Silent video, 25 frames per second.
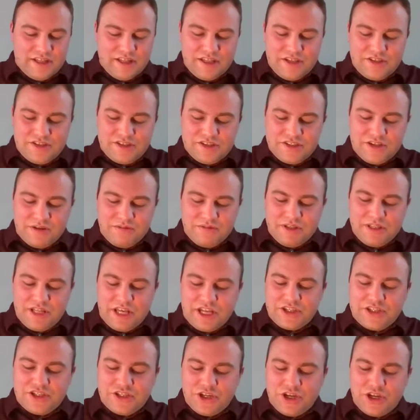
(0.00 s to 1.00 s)
This is something
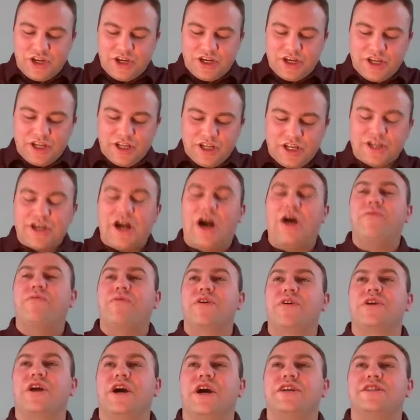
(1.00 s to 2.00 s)
that should
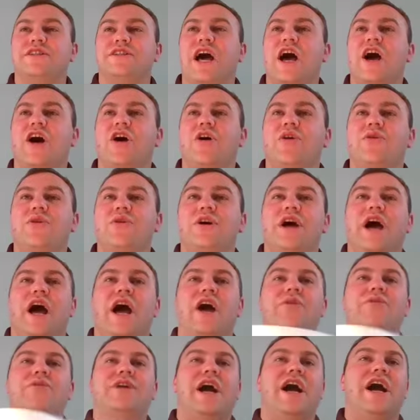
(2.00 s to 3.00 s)
comfort us.
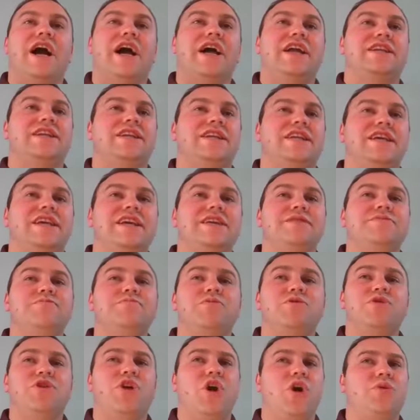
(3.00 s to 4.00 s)
How God, he
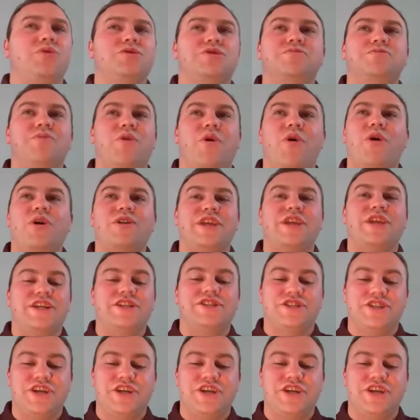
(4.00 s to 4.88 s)
knows more than